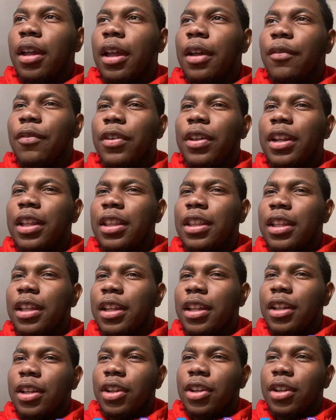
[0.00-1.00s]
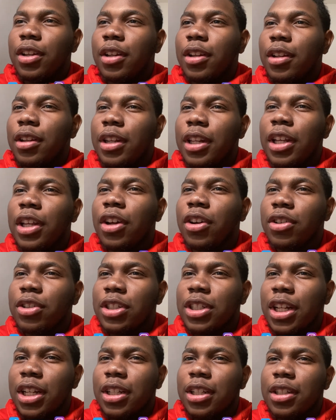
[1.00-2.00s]
If anything, Dio
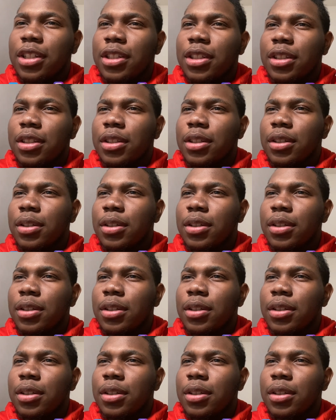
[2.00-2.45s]
jealous.